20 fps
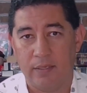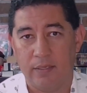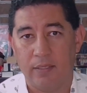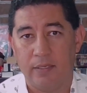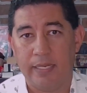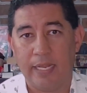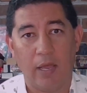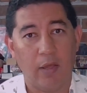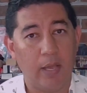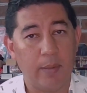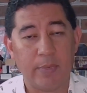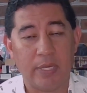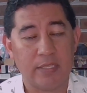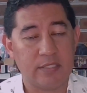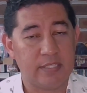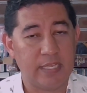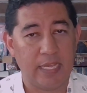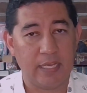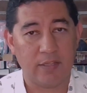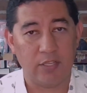Now, I'm not
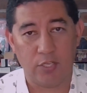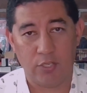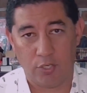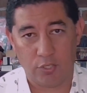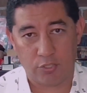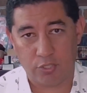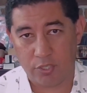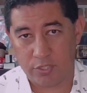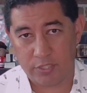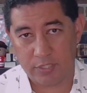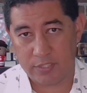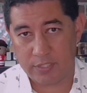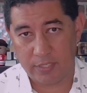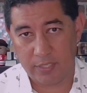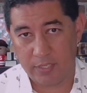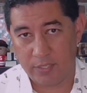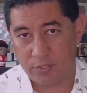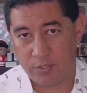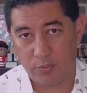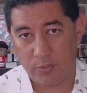saying that your church
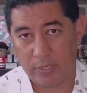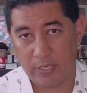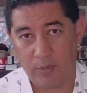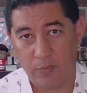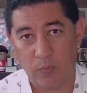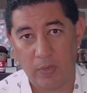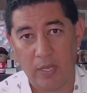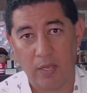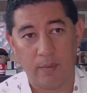isn't doing it well.